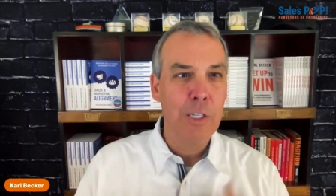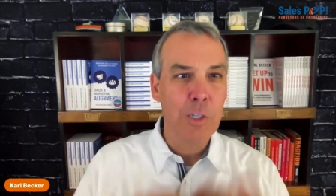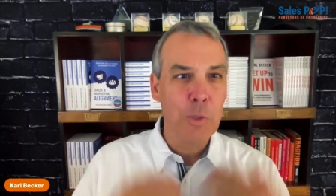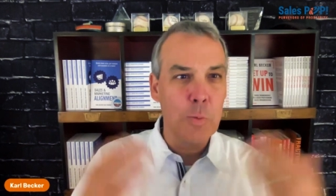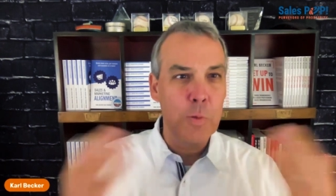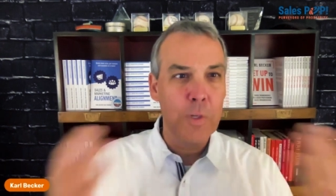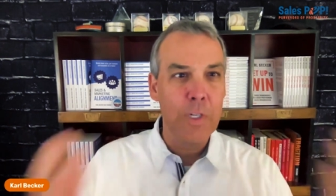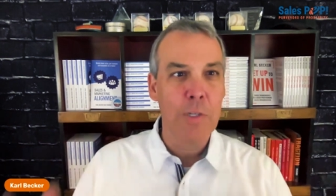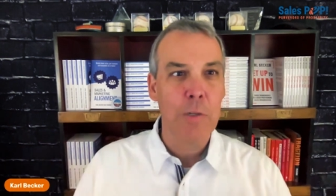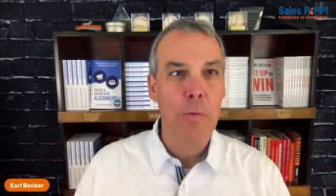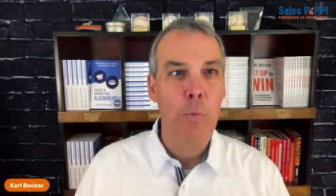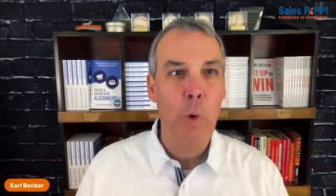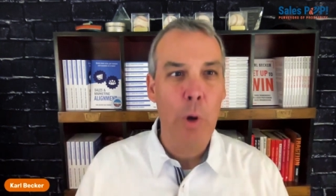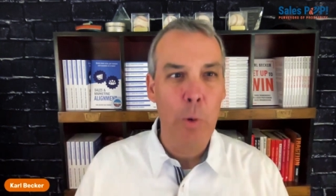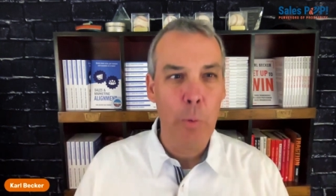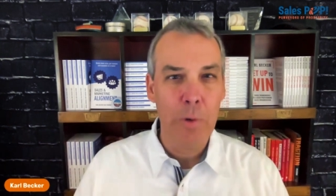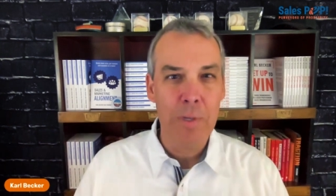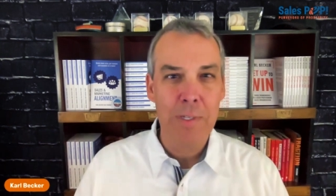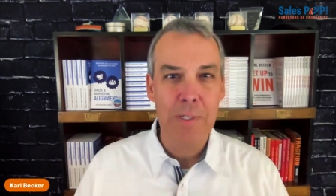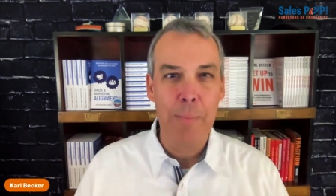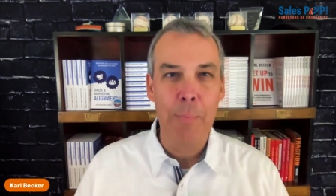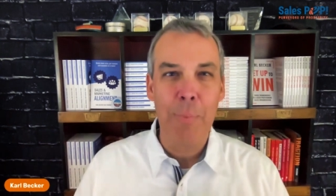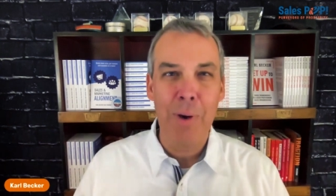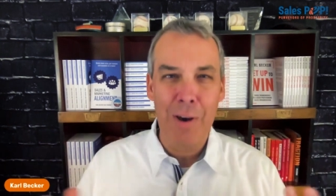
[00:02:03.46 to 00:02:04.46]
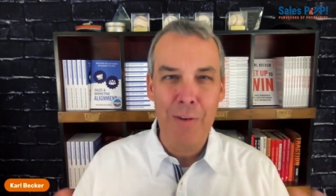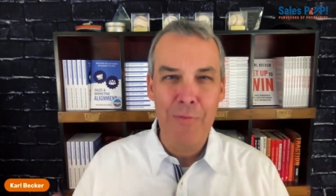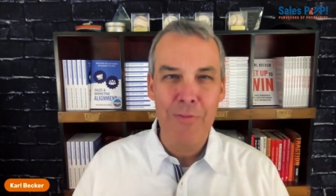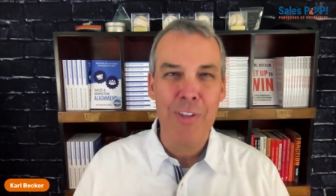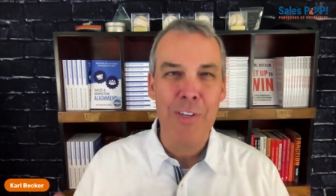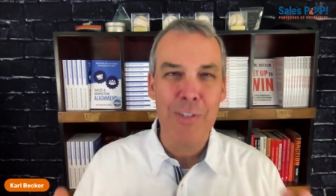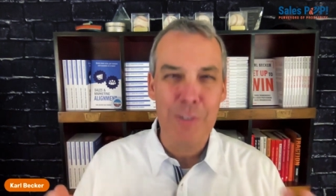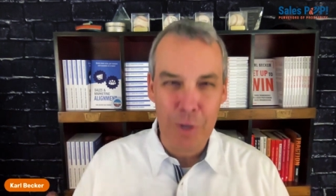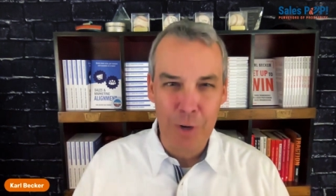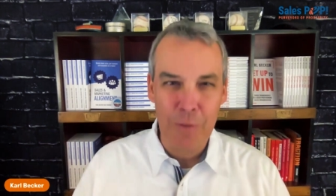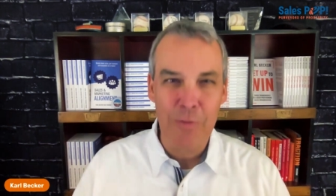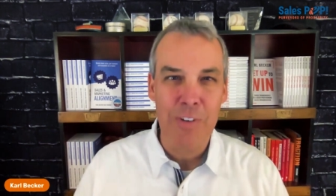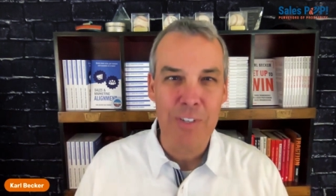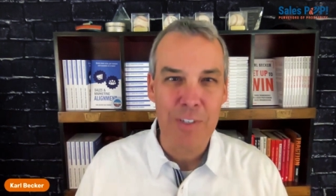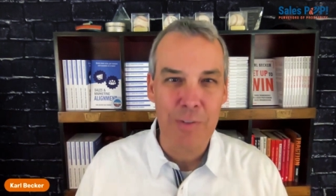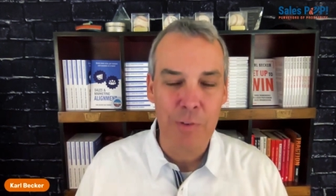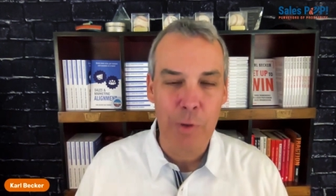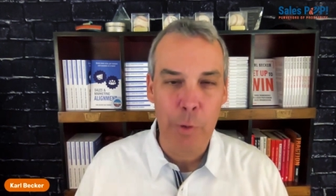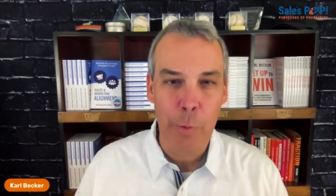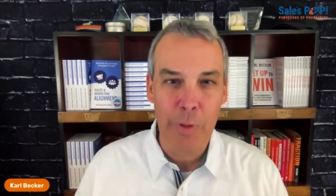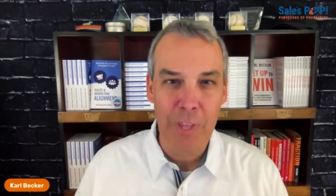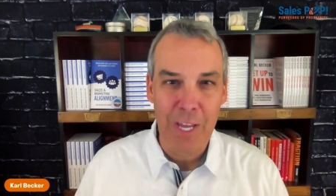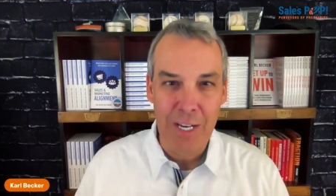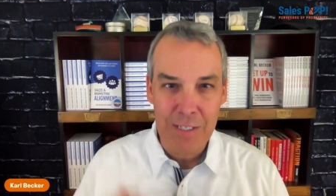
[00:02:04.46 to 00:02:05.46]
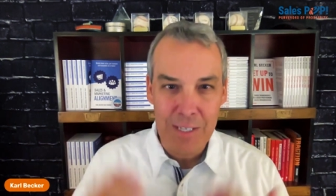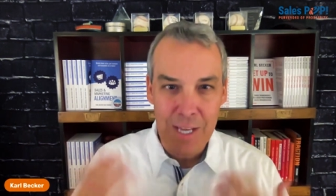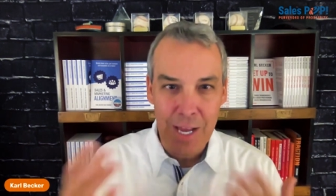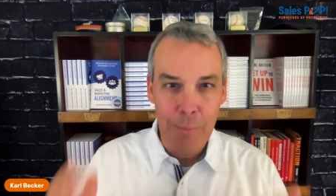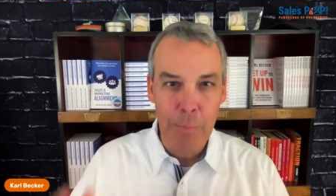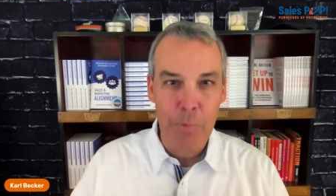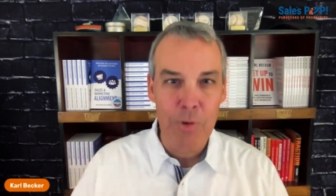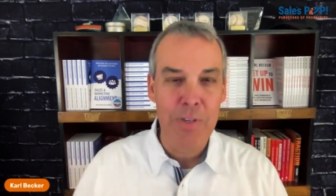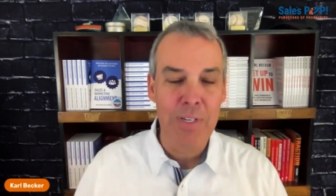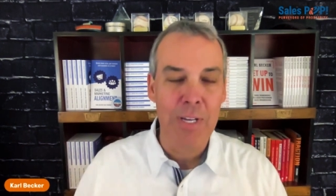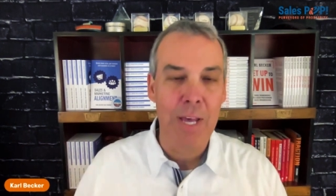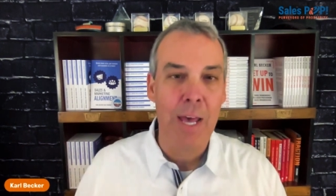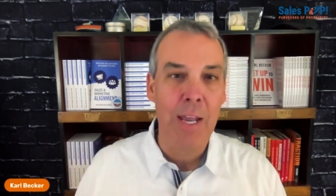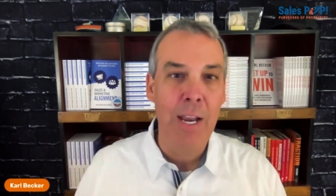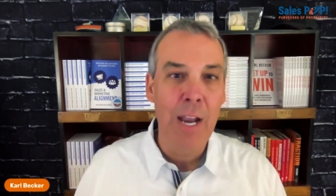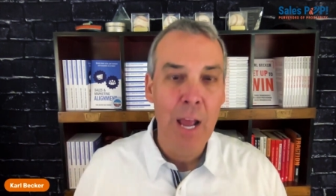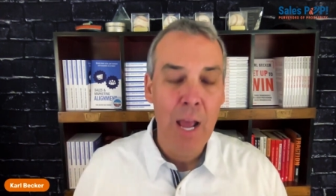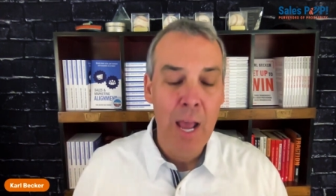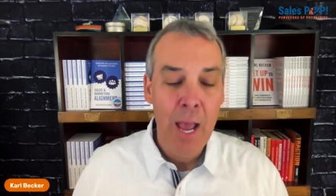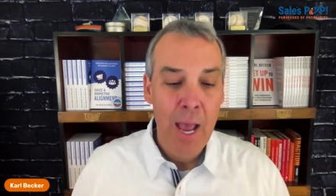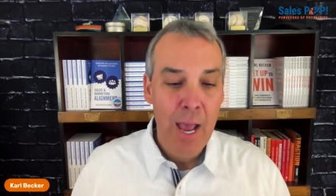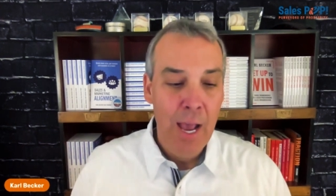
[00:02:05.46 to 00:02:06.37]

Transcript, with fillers: just what was above the surface, right. percent.